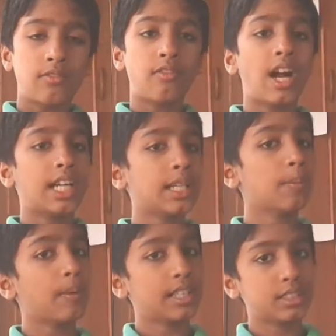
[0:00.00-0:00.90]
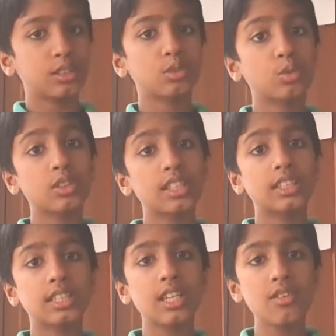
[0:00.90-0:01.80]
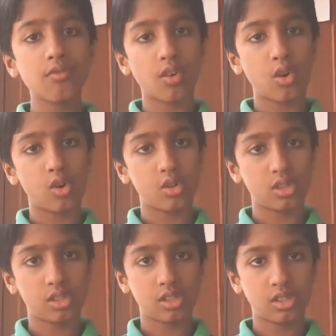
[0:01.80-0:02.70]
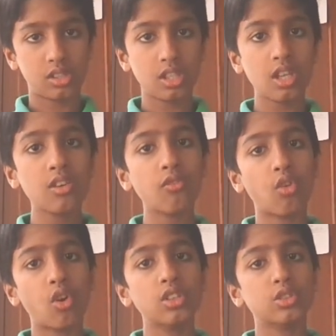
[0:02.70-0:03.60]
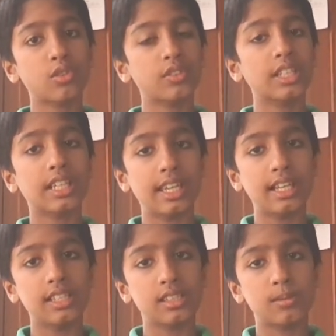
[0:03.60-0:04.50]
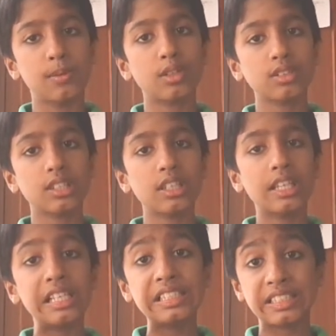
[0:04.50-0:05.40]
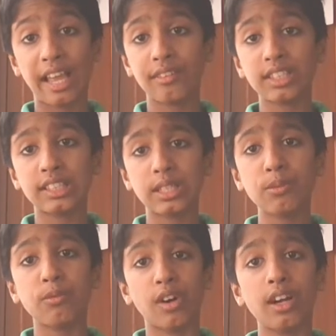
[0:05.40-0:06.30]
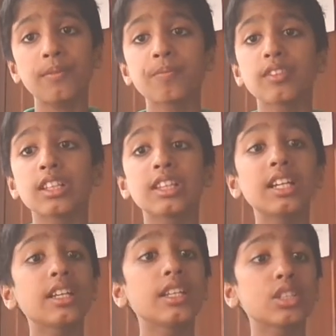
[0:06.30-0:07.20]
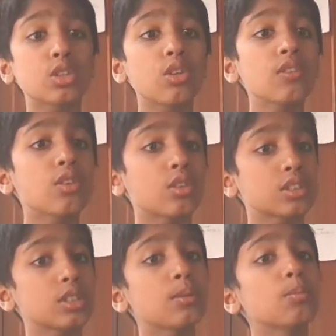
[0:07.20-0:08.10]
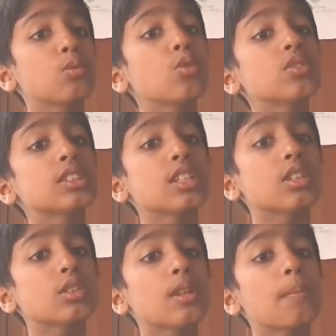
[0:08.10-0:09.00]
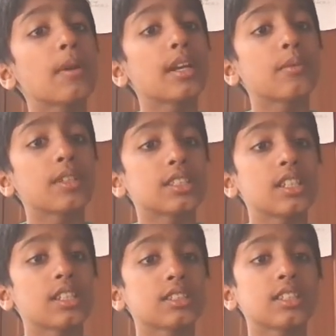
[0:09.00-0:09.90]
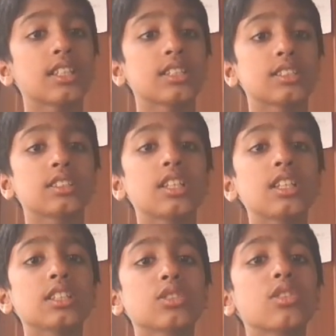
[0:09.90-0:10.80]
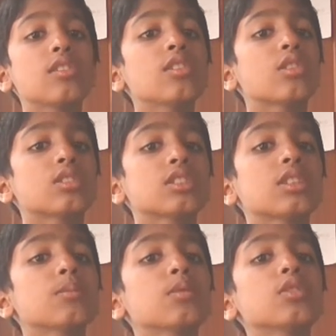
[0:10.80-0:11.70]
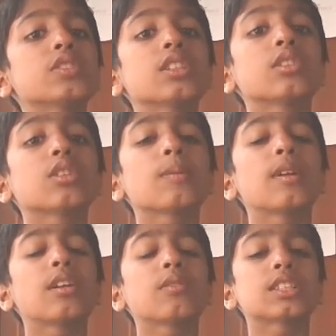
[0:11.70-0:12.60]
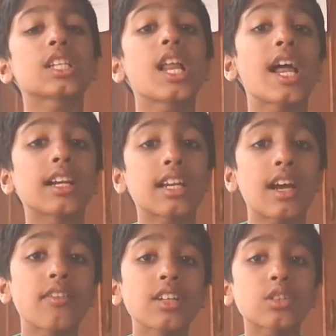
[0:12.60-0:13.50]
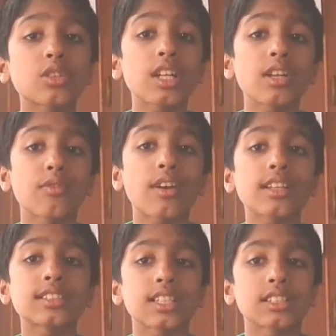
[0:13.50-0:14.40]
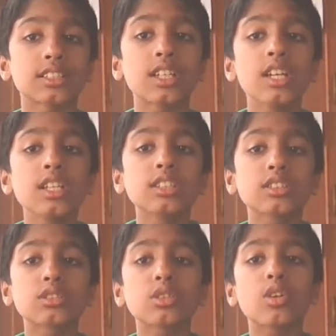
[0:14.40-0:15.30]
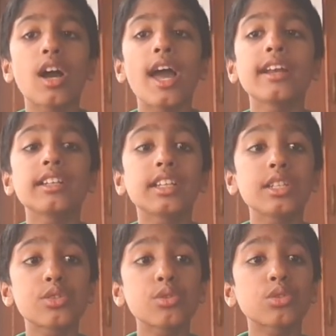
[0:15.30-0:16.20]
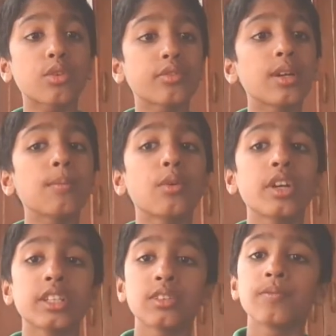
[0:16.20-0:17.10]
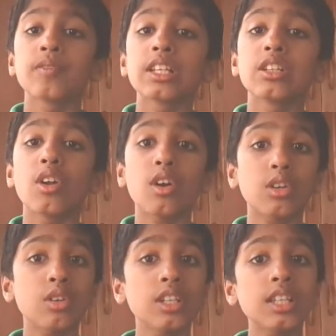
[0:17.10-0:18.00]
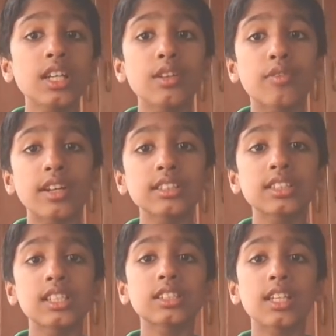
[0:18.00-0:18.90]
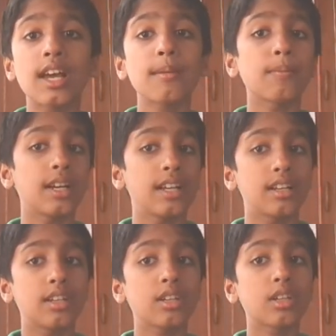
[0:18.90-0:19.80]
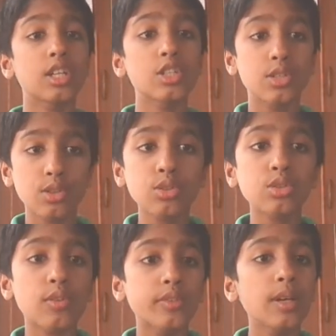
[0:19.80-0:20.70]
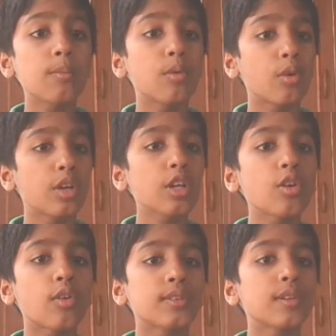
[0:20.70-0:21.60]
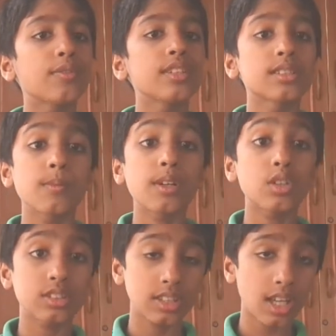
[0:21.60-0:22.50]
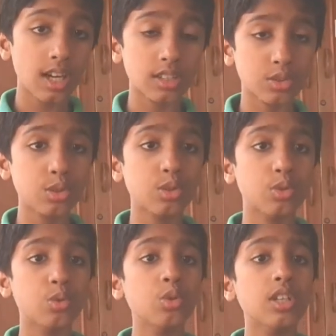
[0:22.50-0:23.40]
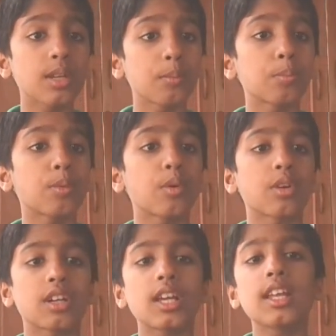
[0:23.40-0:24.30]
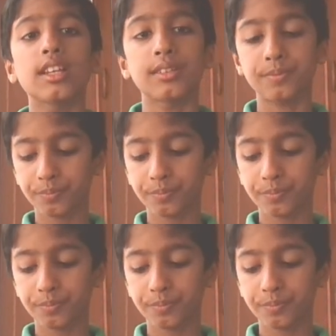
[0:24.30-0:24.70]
water passes through the thin walls of the gills, because the gills have thin wall, the dissolved oxygen moves into the blood vessels. Yes, the dissolved oxygen moves into the blood vessel and travel to the different cells, so and tissues of the bodies. Not only the different cells and blood tissues of the body of the fish, because they are also too important.